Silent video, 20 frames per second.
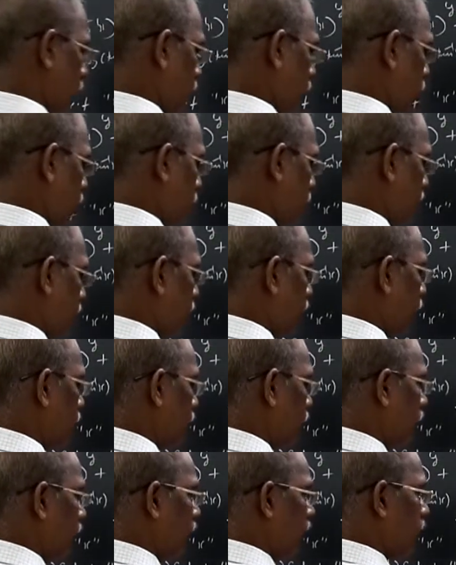Okay,
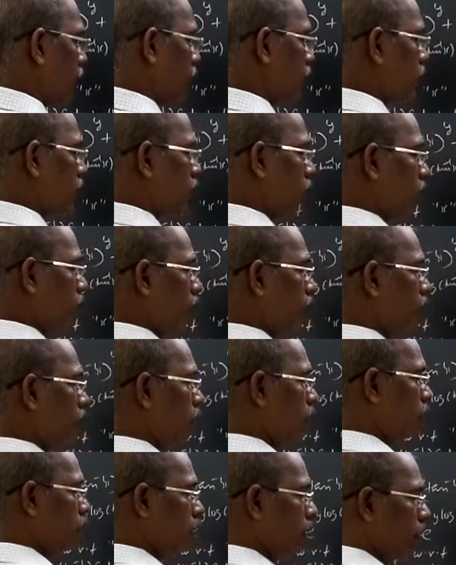the other side,
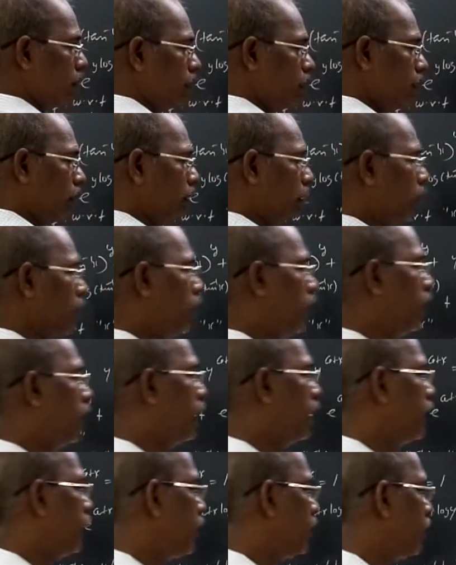the
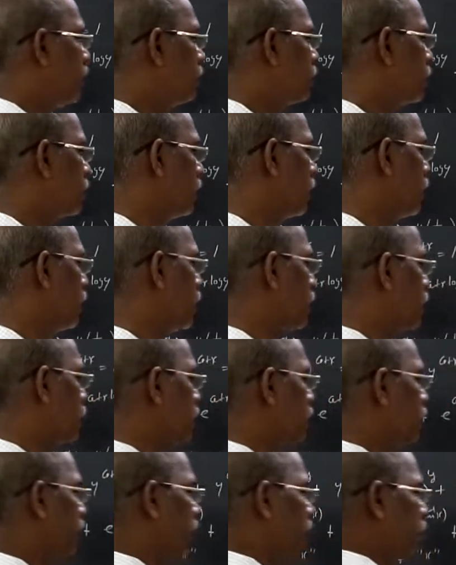negative terms on the other
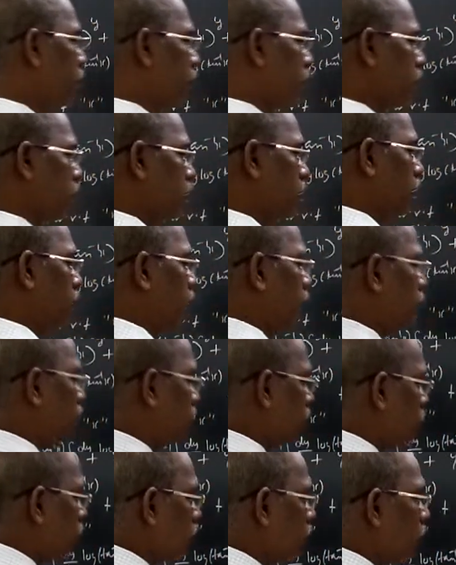side become positive term.
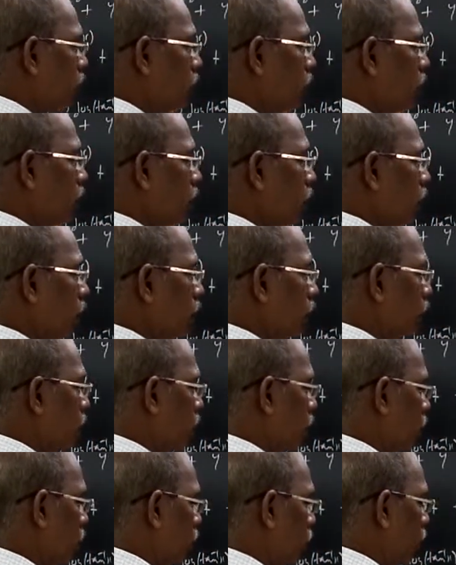
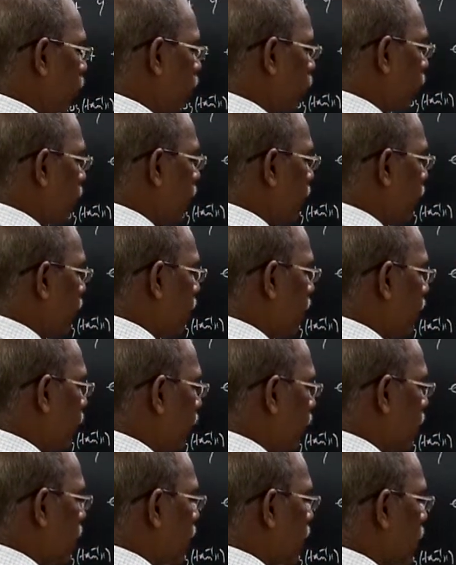Then y
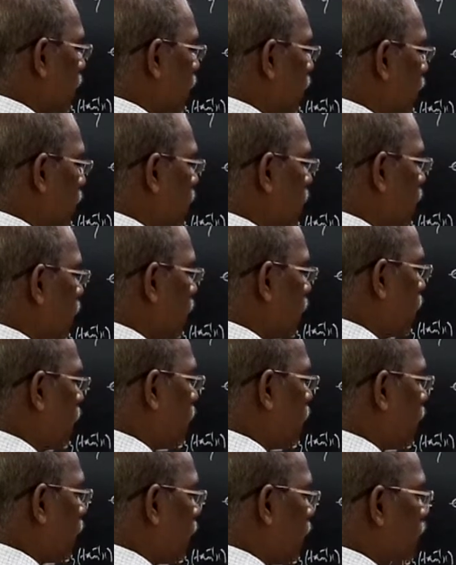power and
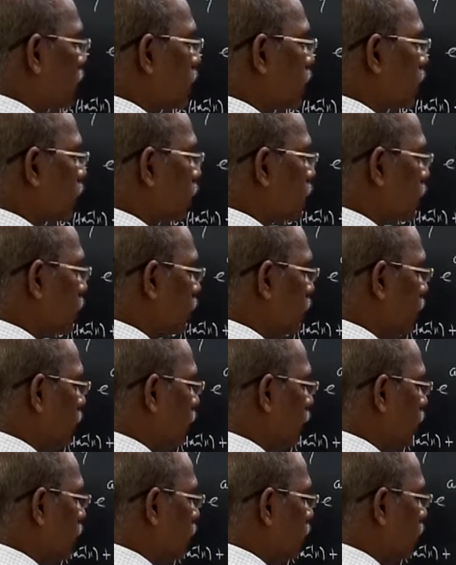cot x
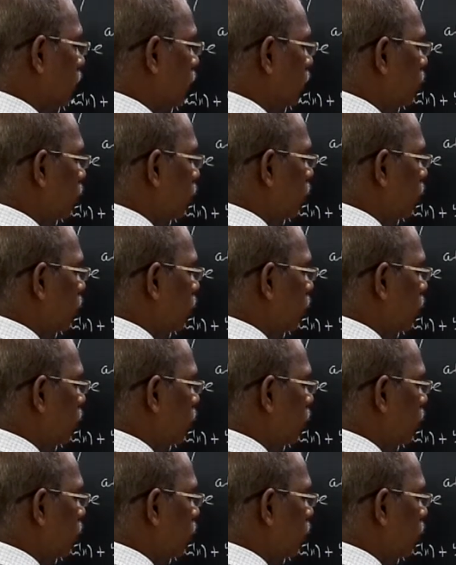into